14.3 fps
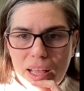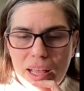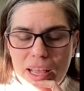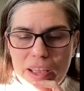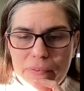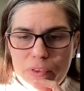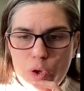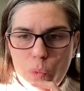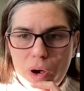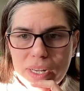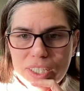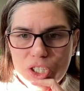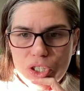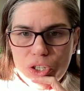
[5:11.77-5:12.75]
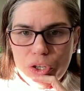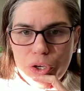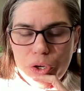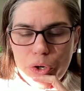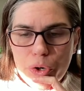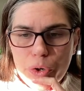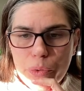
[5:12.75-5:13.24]
Uh, if you want
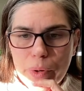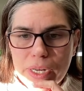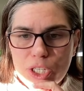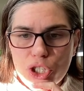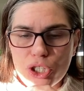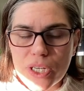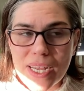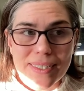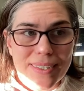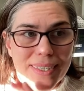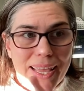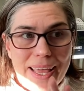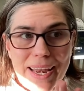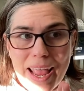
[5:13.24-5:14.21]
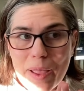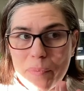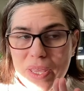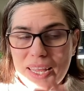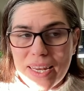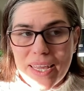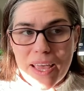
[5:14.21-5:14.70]
to just get a
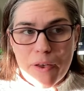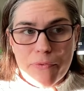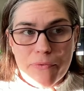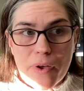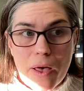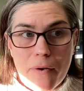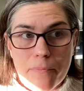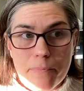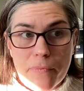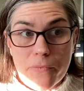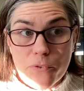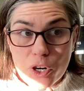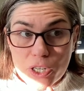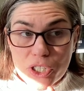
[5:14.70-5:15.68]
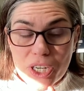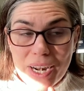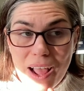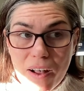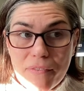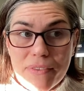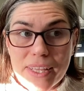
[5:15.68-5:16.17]
PDF
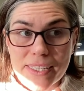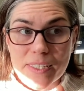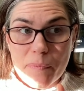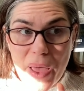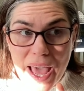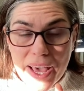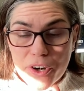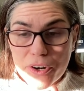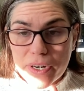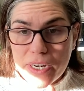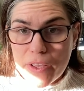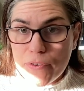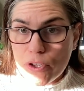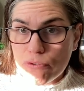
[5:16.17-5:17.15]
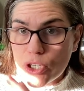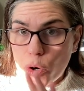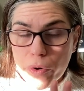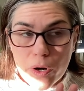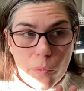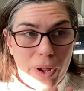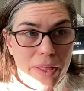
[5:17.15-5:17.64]
version of this pattern, if you
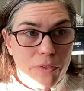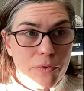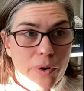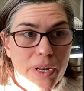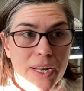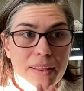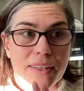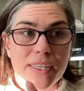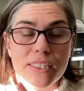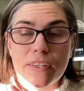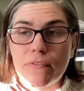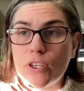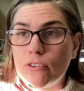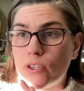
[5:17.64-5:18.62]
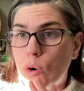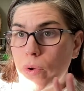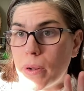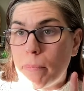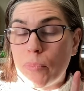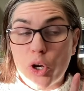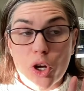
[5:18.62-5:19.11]
don't want to wade through any of this, if you don't
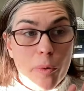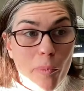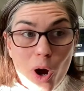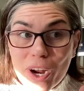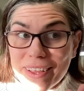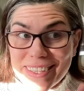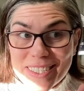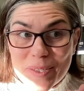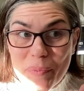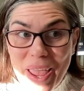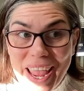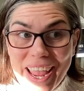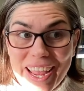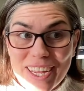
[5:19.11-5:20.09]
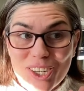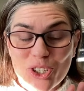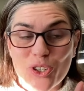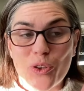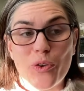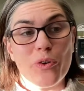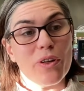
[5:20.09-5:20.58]
want to bookmark this
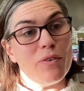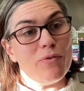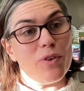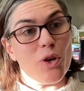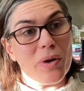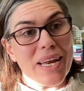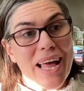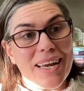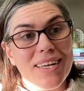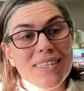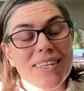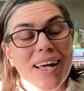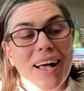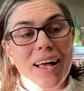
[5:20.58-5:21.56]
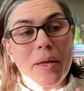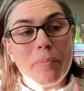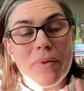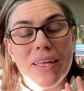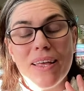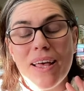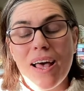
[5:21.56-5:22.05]
page so you can view it
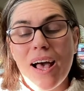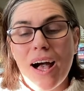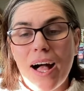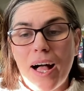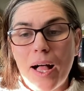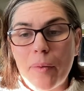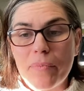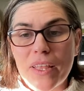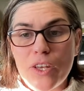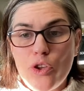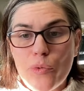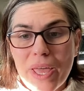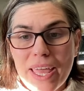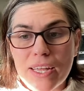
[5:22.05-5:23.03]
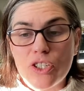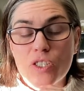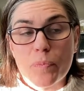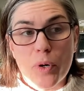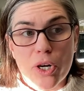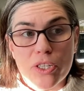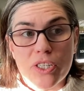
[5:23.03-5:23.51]
anytime, um, then you can
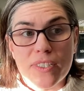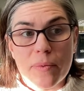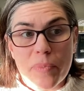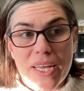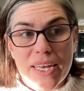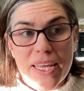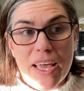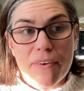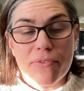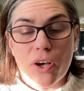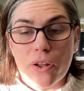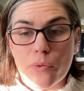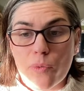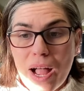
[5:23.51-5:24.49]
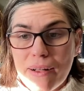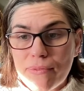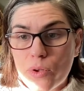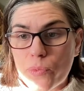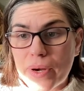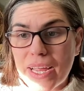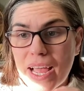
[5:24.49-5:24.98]
just purchase a PDF on
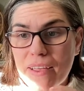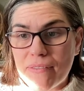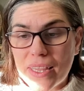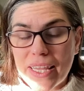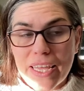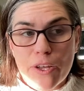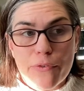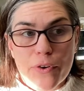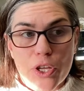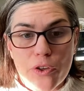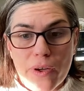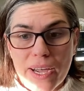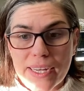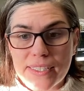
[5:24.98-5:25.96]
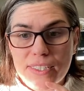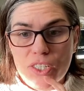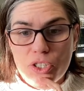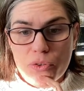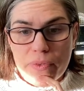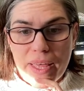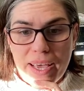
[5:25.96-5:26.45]
Ravelry. I have a link for you guys to
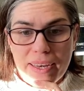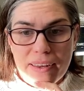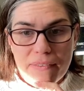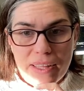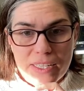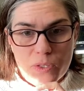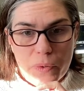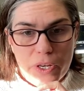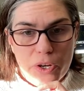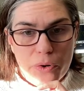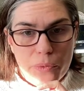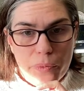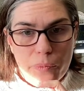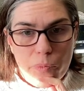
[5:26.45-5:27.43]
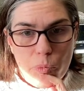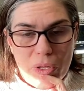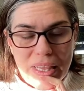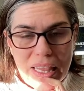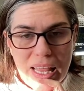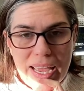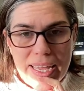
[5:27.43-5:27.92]
do that if that's what you
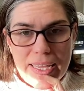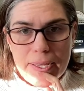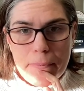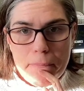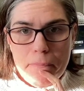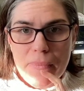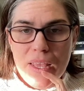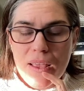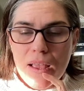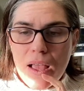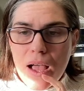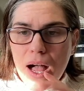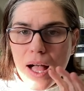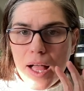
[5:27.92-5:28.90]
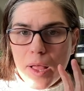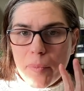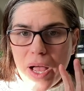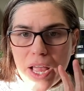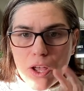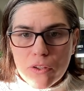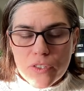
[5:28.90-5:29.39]
would like. Um,
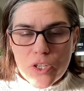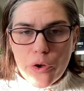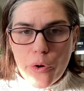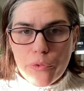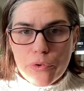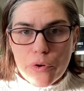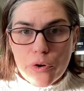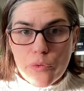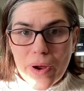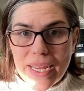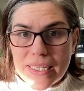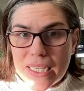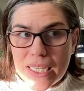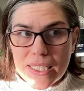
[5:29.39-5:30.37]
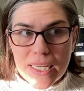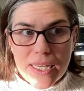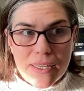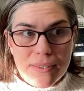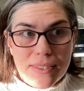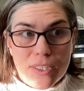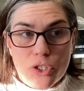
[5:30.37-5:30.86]
I also go through great
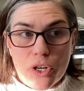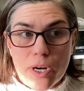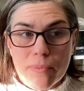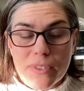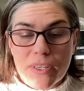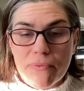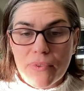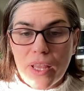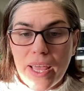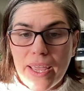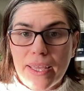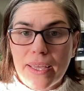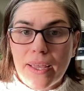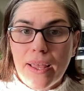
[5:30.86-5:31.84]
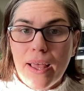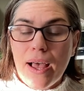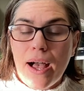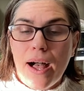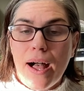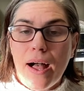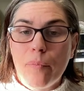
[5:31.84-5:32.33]
details in terms of like
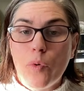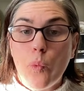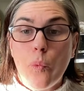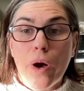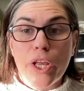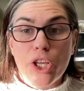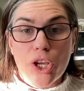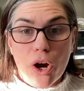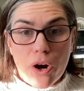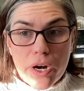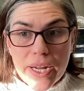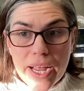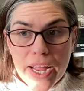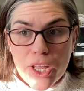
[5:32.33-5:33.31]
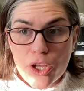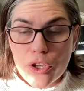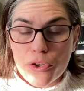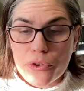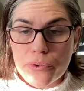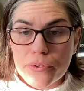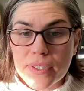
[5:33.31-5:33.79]
um, what yarn I
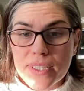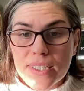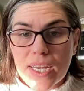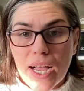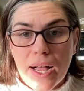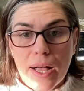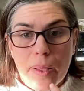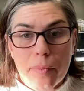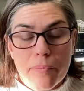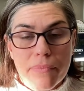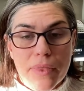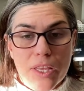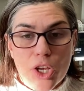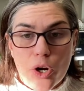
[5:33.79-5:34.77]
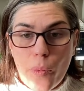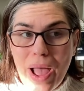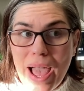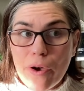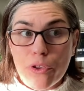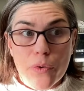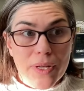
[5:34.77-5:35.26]
used, um, you know,
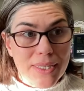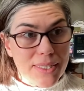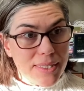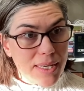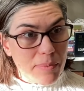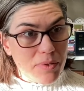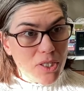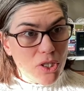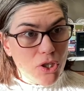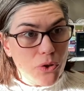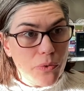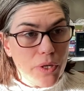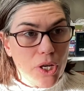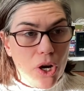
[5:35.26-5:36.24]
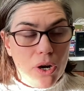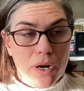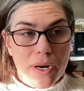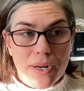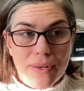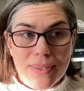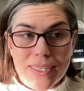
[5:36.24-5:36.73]
how you can substitute
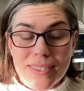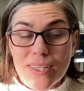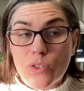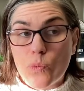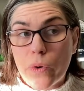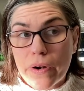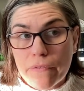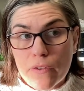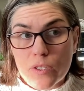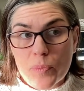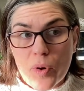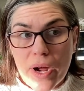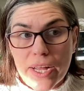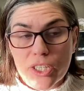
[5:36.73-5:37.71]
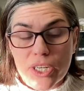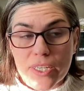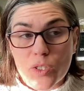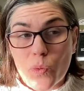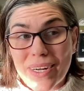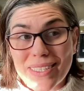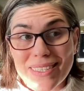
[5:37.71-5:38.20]
yarn. This is one of those
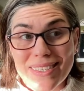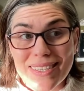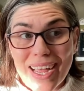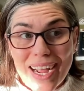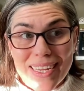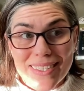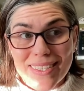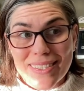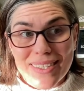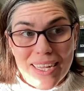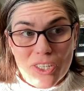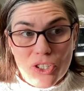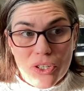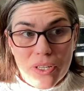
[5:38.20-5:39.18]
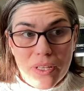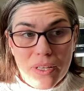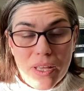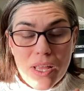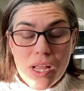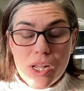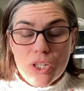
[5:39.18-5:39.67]
projects where it's size essential.
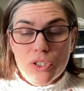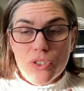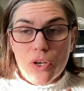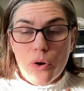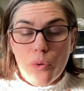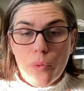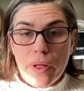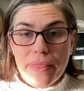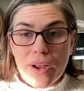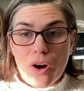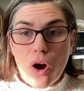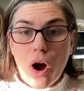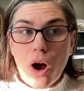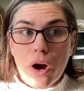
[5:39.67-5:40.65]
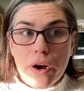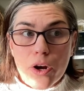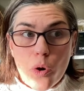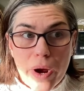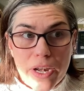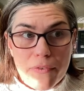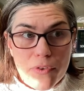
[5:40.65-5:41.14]
So there are
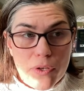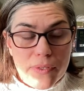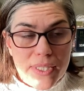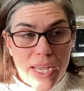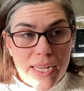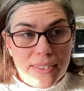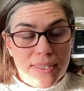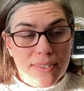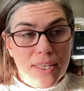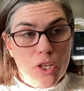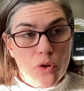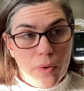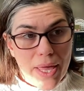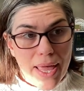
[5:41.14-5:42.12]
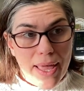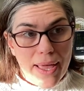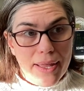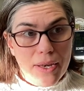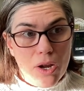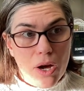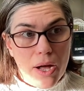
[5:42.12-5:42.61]
quite a few sizes that you
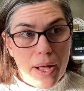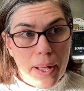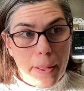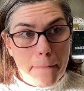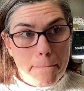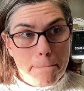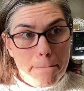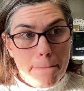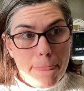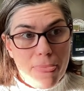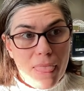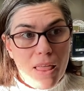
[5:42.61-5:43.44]
can um,